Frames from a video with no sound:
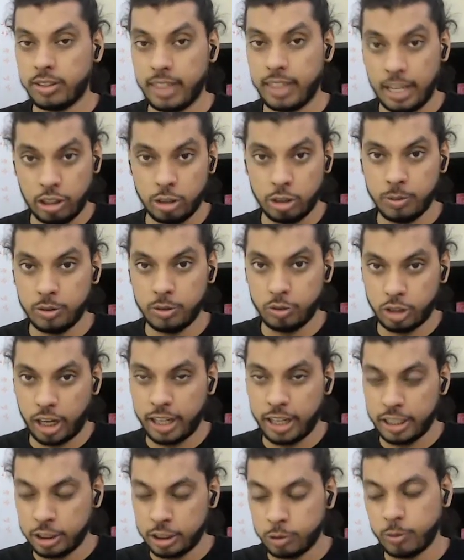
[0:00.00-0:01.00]
thank you so much for
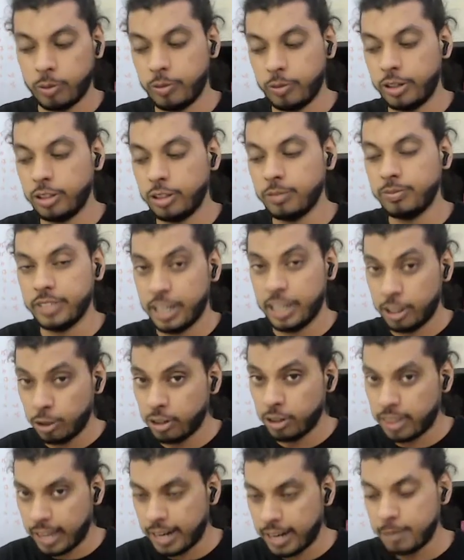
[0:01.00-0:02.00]
joining this one video.
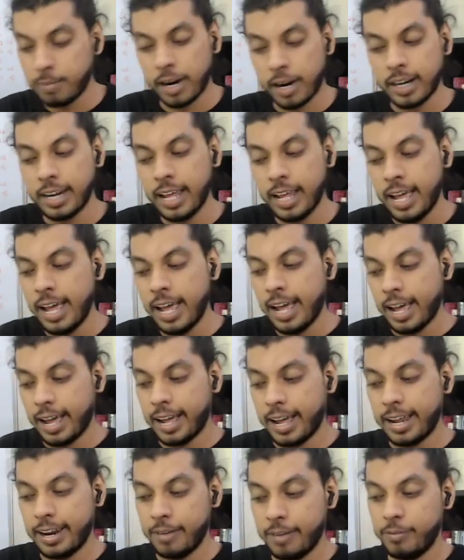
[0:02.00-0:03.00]
Ignore that part
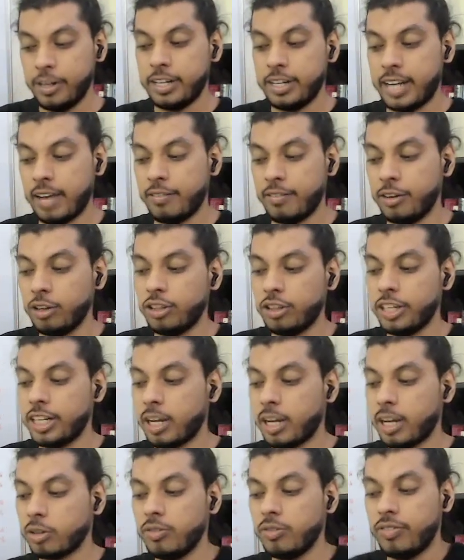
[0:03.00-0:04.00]
and we'll dive into 3
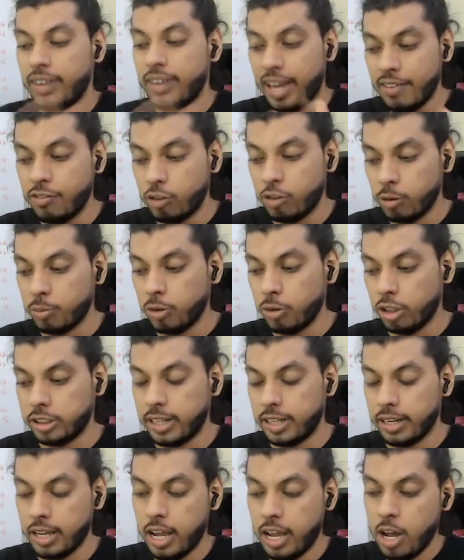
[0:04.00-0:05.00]
types of live group
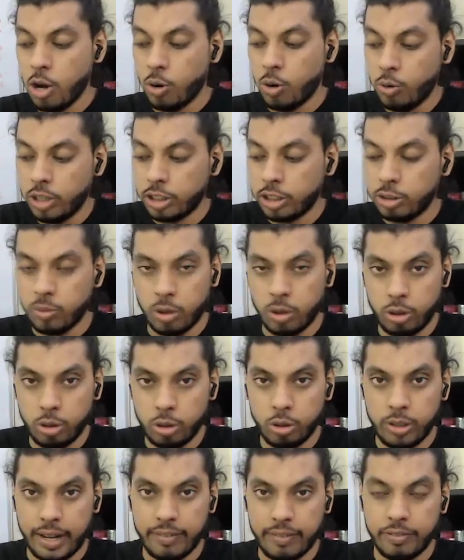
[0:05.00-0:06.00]
calls. Like, who doesn't want to
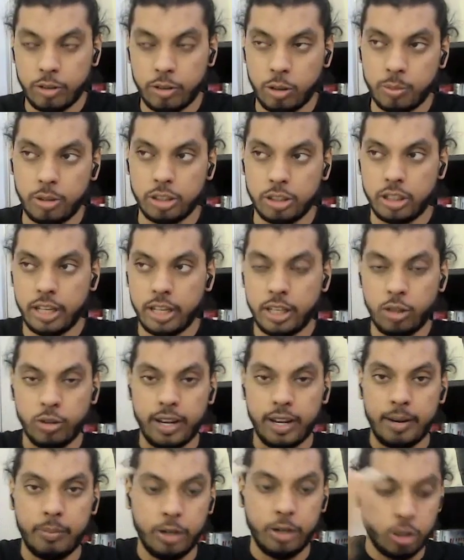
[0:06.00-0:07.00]
do live group calls? Like, you
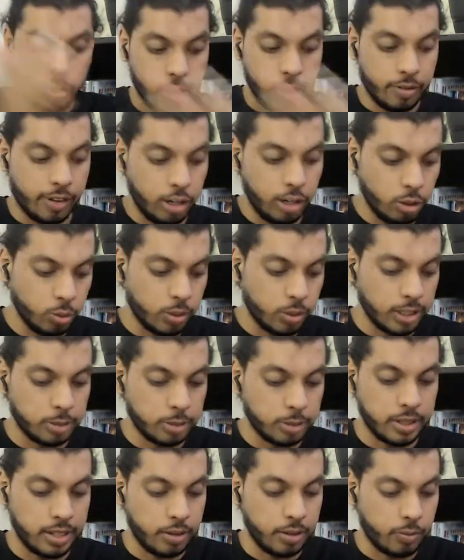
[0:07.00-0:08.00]
can be doing one-to-ones,
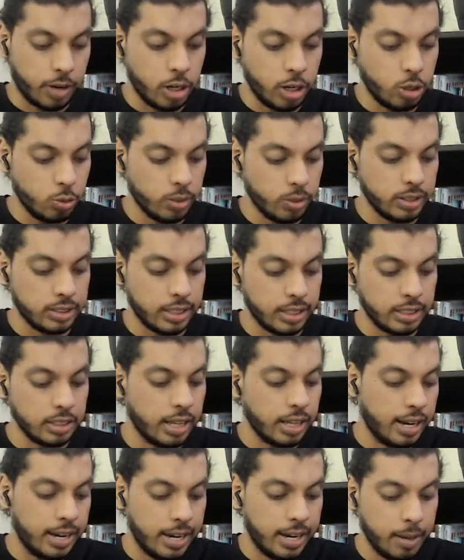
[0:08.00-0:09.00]
but then one-to-ones is
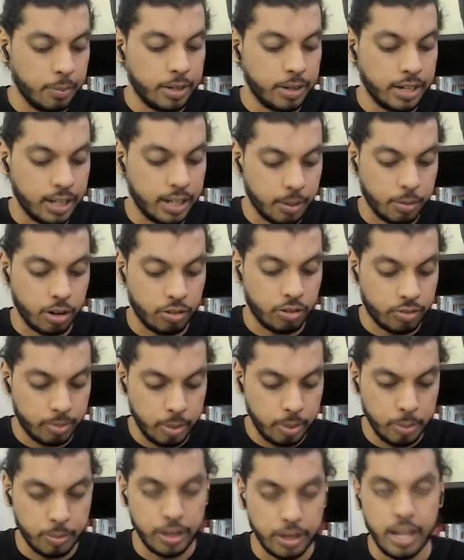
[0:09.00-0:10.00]
limited number of
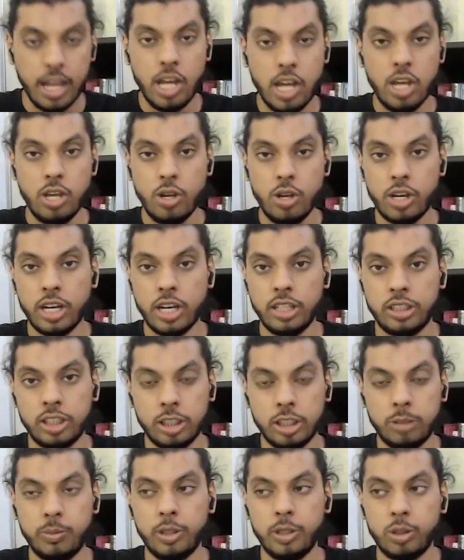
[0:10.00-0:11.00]
people. You can
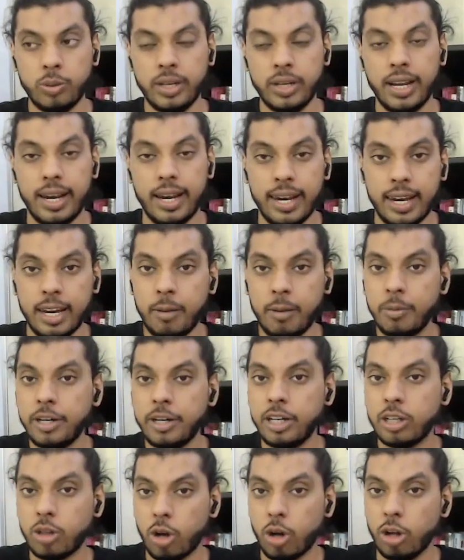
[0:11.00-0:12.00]
just be doing
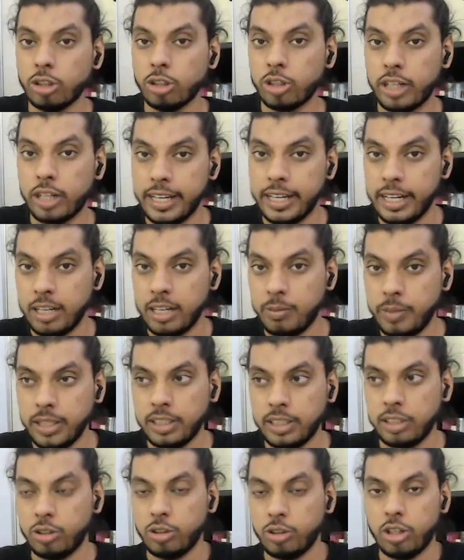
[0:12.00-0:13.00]
limited calls on a daily
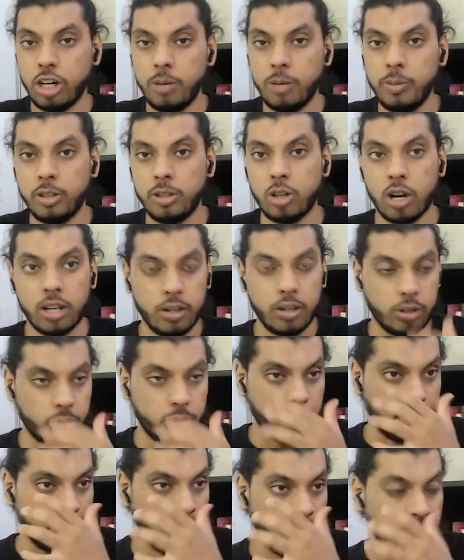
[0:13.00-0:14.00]
basis. You cannot be talking to
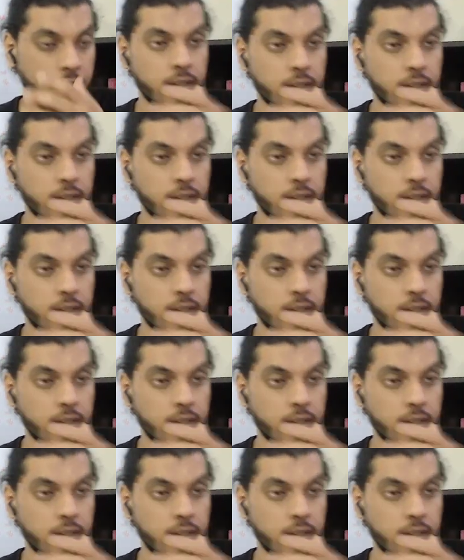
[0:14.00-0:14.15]
like